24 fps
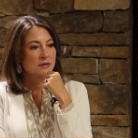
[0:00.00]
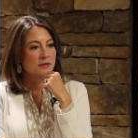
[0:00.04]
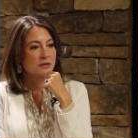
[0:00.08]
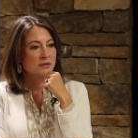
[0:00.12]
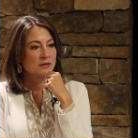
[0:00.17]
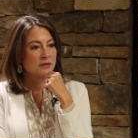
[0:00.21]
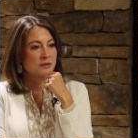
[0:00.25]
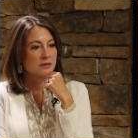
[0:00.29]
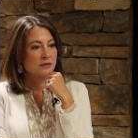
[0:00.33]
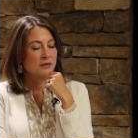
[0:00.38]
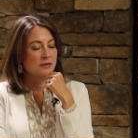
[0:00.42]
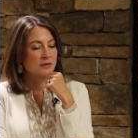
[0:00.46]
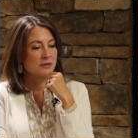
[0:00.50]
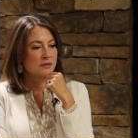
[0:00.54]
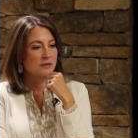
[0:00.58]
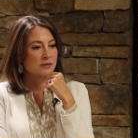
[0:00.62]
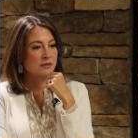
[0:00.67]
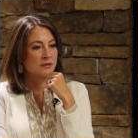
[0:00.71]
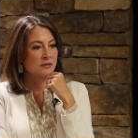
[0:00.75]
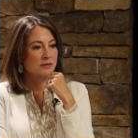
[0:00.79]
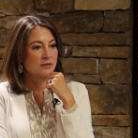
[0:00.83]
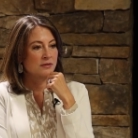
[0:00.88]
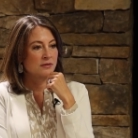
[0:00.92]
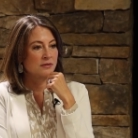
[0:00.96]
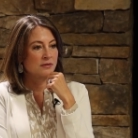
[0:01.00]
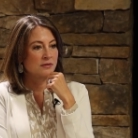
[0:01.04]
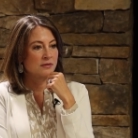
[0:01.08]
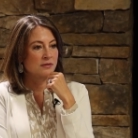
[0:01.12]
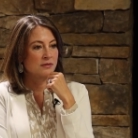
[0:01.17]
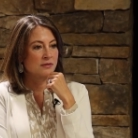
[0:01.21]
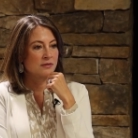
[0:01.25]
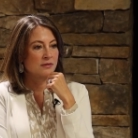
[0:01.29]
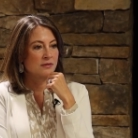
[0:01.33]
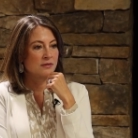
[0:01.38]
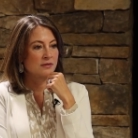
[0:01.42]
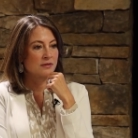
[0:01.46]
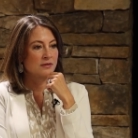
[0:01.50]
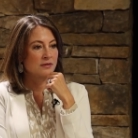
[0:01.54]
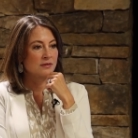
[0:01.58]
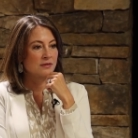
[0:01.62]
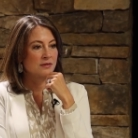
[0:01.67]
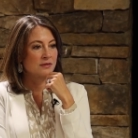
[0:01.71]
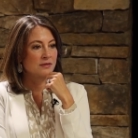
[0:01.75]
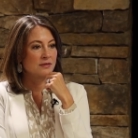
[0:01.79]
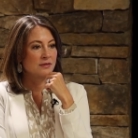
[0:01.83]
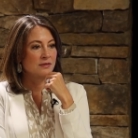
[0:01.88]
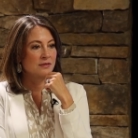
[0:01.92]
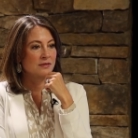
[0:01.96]
just that you had your
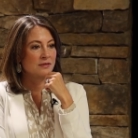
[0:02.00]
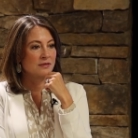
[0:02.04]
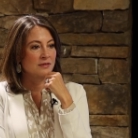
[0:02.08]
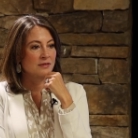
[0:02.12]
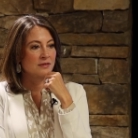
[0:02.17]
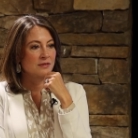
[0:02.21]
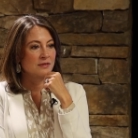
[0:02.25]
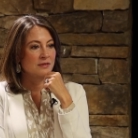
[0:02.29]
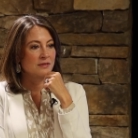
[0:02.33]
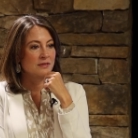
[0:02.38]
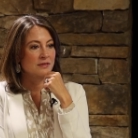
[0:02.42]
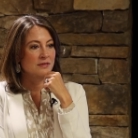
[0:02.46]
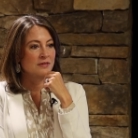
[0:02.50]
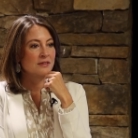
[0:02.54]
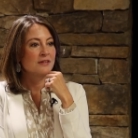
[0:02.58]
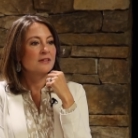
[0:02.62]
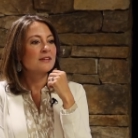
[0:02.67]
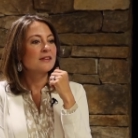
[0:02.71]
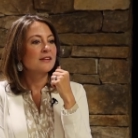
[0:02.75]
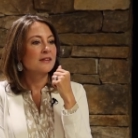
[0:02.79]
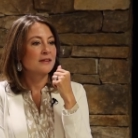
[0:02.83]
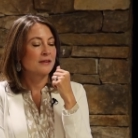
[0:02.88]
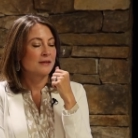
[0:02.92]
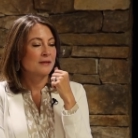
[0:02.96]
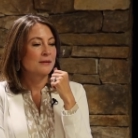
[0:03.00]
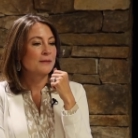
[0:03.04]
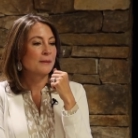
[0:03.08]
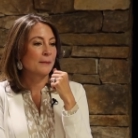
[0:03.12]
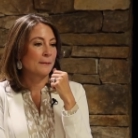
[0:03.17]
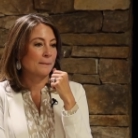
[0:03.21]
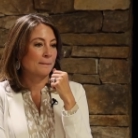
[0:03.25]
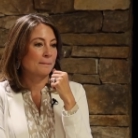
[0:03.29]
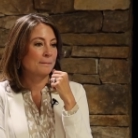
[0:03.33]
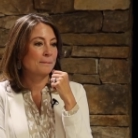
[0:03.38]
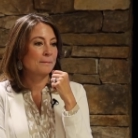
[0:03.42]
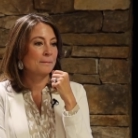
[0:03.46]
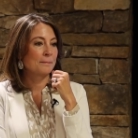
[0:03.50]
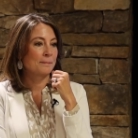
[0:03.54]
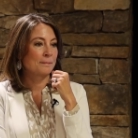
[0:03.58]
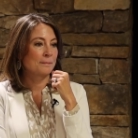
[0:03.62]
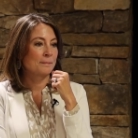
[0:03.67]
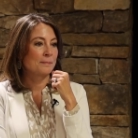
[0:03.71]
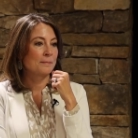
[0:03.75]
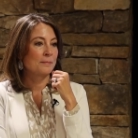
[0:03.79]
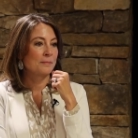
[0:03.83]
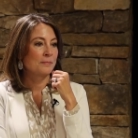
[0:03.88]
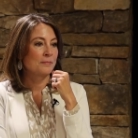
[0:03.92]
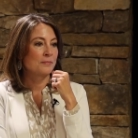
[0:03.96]
expectations high, I guess, and then they're not meeting
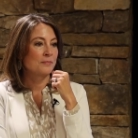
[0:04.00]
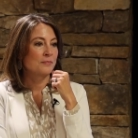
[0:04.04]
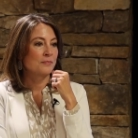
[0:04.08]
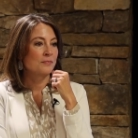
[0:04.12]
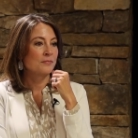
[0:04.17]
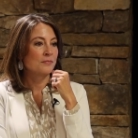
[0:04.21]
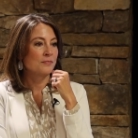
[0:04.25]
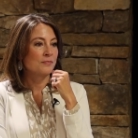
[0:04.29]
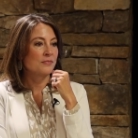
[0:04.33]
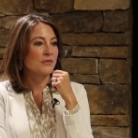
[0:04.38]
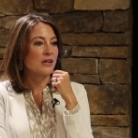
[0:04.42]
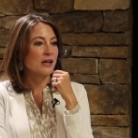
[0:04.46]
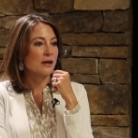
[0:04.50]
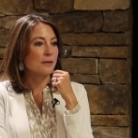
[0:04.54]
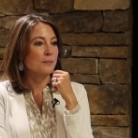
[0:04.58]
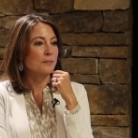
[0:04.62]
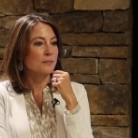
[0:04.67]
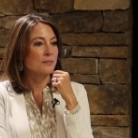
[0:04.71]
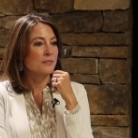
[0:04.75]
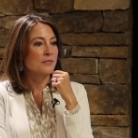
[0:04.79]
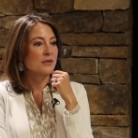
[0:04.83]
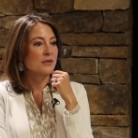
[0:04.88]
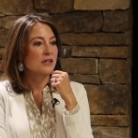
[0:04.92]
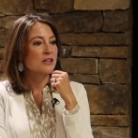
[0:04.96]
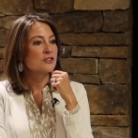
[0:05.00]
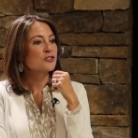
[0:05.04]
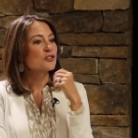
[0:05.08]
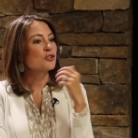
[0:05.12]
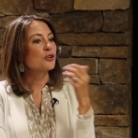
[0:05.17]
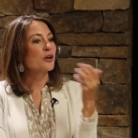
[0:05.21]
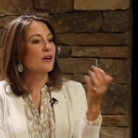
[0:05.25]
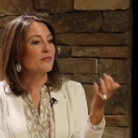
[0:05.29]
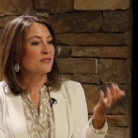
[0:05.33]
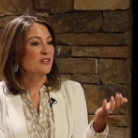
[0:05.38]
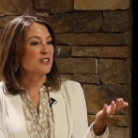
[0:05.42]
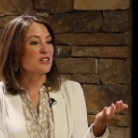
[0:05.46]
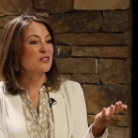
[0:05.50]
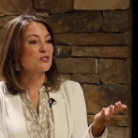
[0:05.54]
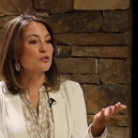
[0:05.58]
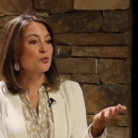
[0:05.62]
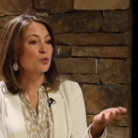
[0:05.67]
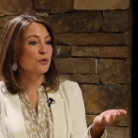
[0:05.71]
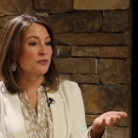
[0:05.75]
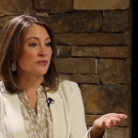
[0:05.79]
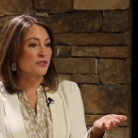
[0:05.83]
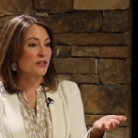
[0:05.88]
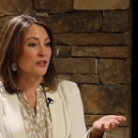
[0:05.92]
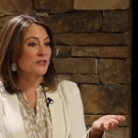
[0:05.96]
those goals. Yeah. you have to
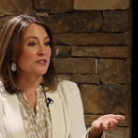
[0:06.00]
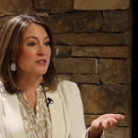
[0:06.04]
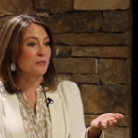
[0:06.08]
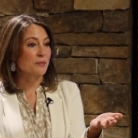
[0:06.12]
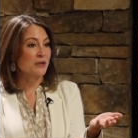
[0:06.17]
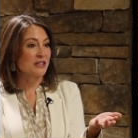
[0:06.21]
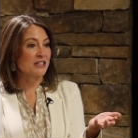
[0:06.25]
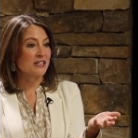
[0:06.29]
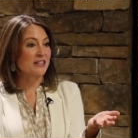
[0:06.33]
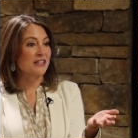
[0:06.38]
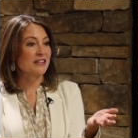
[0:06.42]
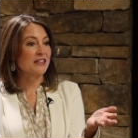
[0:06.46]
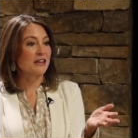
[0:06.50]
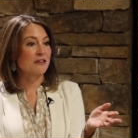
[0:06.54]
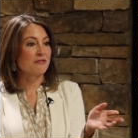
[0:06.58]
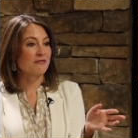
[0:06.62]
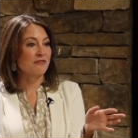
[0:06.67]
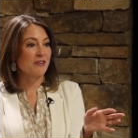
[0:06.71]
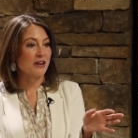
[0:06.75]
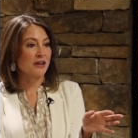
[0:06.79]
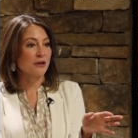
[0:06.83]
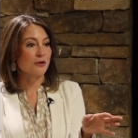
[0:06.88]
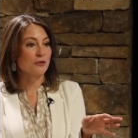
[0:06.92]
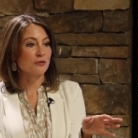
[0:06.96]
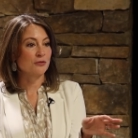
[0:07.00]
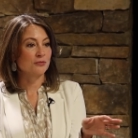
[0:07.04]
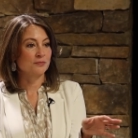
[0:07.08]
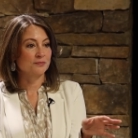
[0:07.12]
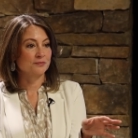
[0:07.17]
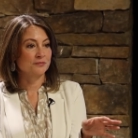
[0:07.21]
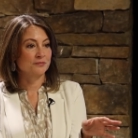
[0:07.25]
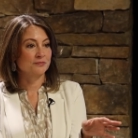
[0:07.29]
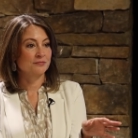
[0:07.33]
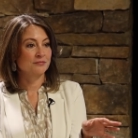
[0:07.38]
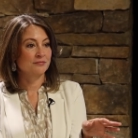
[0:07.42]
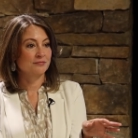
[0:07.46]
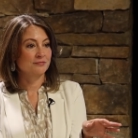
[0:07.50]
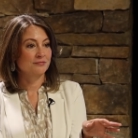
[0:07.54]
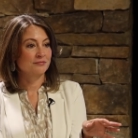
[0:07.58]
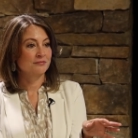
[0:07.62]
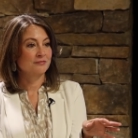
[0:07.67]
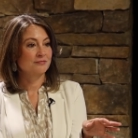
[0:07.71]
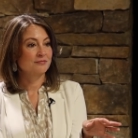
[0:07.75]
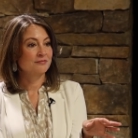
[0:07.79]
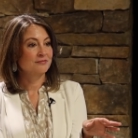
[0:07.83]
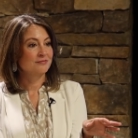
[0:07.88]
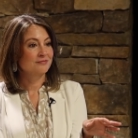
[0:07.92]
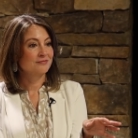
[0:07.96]
sort of tell somebody that they failed.
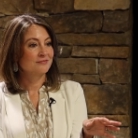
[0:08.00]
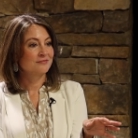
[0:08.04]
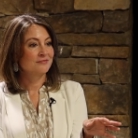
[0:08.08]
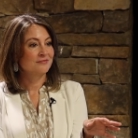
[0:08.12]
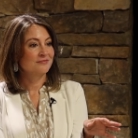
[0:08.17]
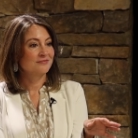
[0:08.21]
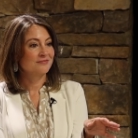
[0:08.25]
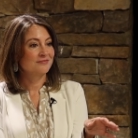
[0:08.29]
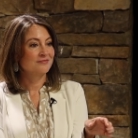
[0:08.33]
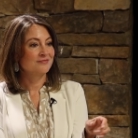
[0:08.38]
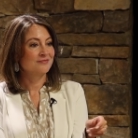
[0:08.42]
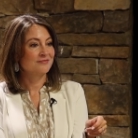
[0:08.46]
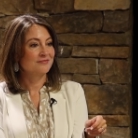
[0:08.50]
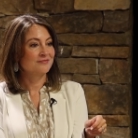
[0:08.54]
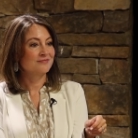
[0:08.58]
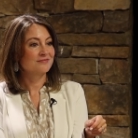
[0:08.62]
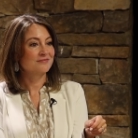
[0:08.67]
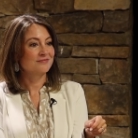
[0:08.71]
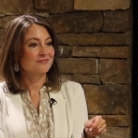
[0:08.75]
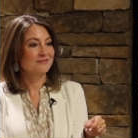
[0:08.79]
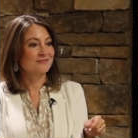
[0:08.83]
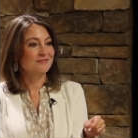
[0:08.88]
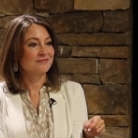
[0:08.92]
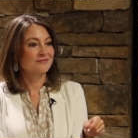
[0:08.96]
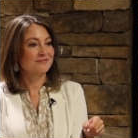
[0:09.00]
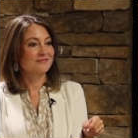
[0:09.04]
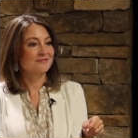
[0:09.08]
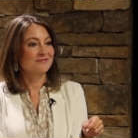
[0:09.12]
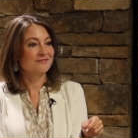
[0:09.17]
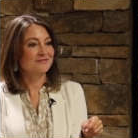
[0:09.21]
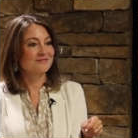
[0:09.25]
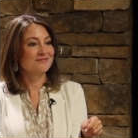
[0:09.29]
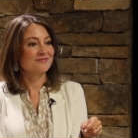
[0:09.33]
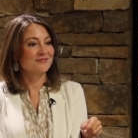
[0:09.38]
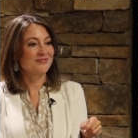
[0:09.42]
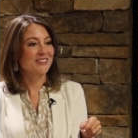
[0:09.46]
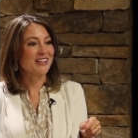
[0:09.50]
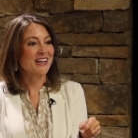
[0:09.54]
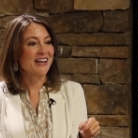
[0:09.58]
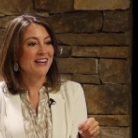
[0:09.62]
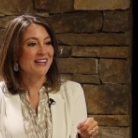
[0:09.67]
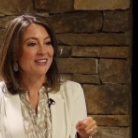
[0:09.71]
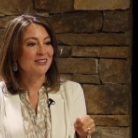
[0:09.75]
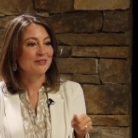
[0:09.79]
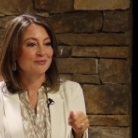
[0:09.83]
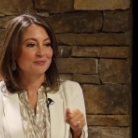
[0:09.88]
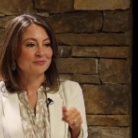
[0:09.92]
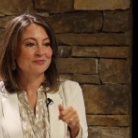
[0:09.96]
Yes, I guess so. Yeah.
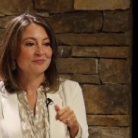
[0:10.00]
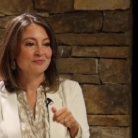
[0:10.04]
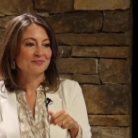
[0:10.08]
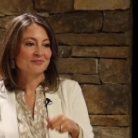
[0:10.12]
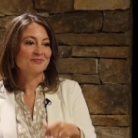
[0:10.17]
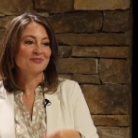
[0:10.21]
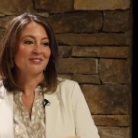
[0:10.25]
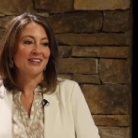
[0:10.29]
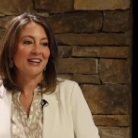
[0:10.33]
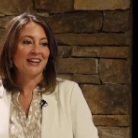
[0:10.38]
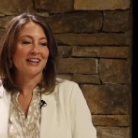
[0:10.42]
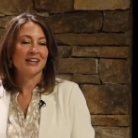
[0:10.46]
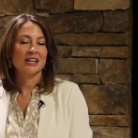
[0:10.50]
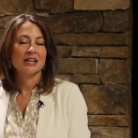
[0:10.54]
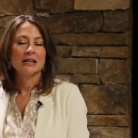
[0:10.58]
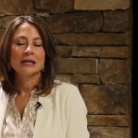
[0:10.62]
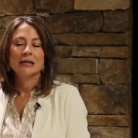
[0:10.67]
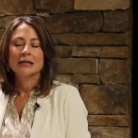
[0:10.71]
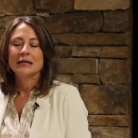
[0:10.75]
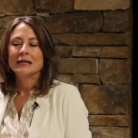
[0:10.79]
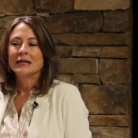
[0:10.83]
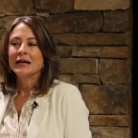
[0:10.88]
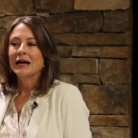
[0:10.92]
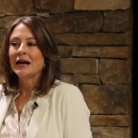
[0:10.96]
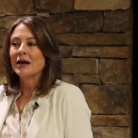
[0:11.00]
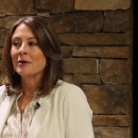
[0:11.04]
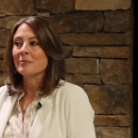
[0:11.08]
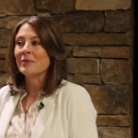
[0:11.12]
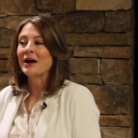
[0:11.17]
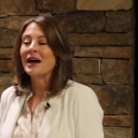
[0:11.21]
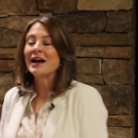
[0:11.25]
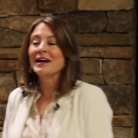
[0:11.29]
yeah. Mm -hmm. Yeah. Um,